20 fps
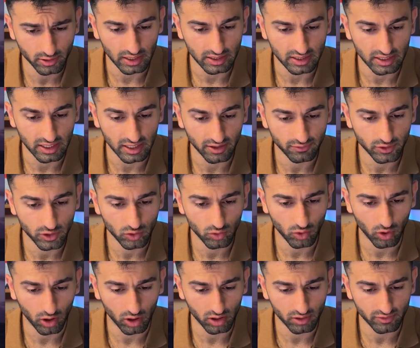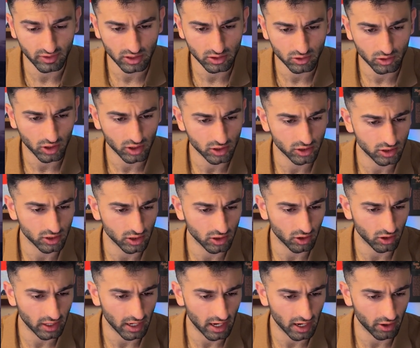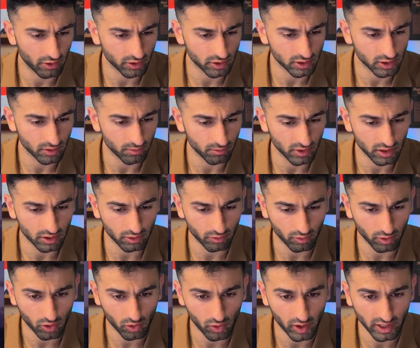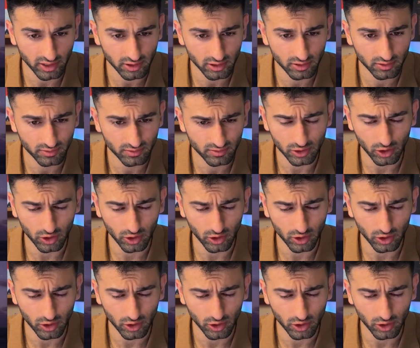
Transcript: it gives you all of the instructions here on how to submit the request.